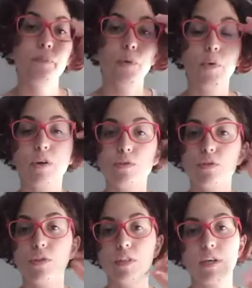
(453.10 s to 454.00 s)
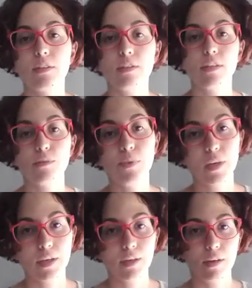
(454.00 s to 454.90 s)
we're going to start next
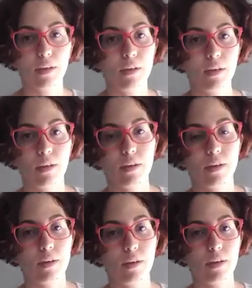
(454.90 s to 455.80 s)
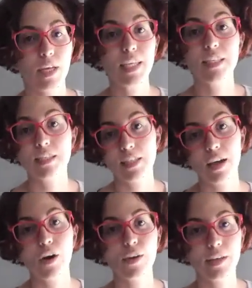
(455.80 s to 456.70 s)
week, Easter
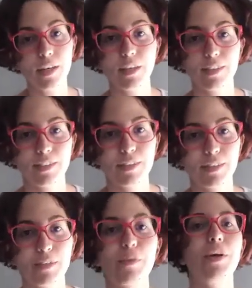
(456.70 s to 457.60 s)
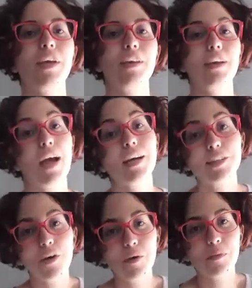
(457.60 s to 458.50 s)
holidays, okay, at
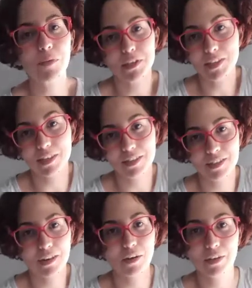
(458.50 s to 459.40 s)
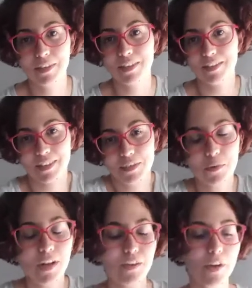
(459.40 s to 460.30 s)
home, but Easter holidays as
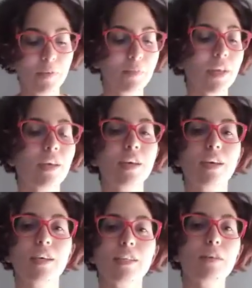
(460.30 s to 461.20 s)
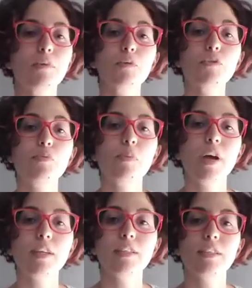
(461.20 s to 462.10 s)
well, okay. So if you want to
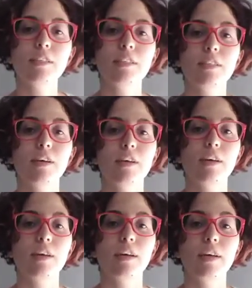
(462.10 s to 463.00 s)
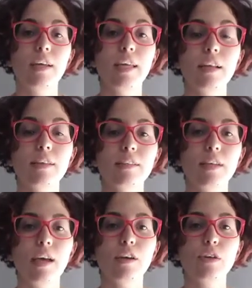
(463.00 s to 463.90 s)
practice English,
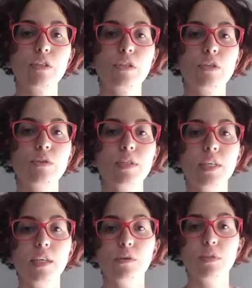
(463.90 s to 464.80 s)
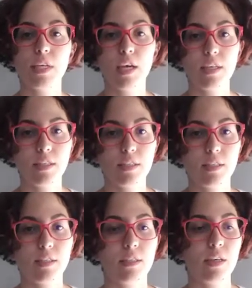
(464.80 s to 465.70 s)
I'm going to send you
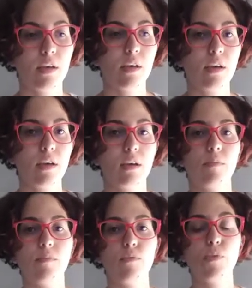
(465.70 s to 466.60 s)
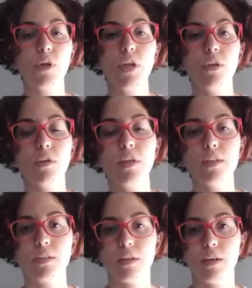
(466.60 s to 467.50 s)
tests from
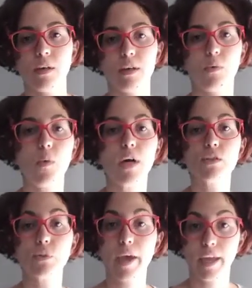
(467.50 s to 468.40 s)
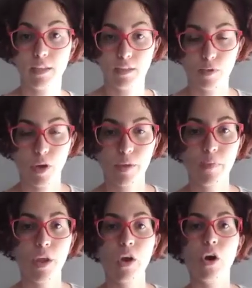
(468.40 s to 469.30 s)
unit 1 to 8, okay?
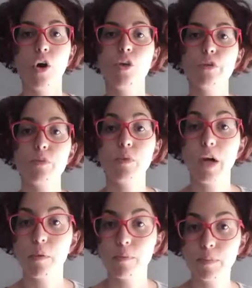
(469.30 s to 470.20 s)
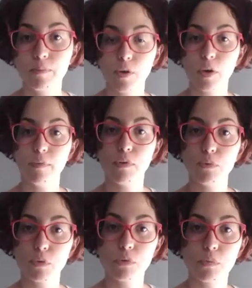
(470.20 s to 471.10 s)
Also vocabulary, okay, if you
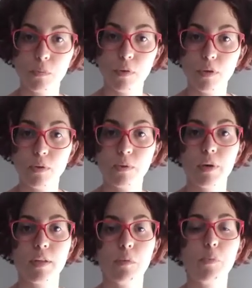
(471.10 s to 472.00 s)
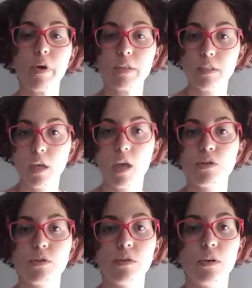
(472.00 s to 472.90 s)
want to review the
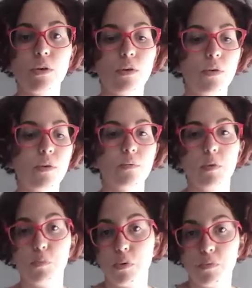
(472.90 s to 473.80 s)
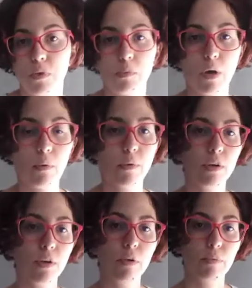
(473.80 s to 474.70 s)
pronunciation or improve the
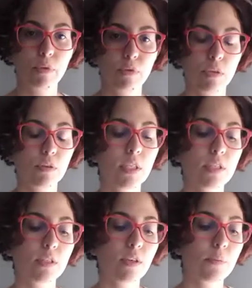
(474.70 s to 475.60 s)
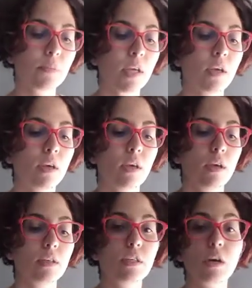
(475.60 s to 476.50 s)
vocabulary, okay, of those units, okay?
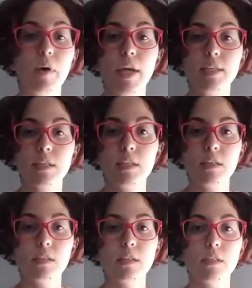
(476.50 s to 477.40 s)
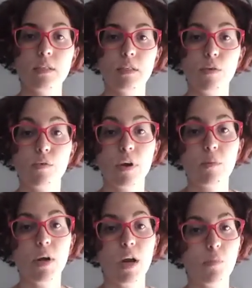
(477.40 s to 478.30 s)
So exercises of
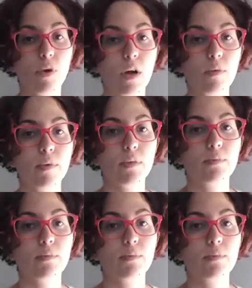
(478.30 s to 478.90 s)
grammar and vocabulary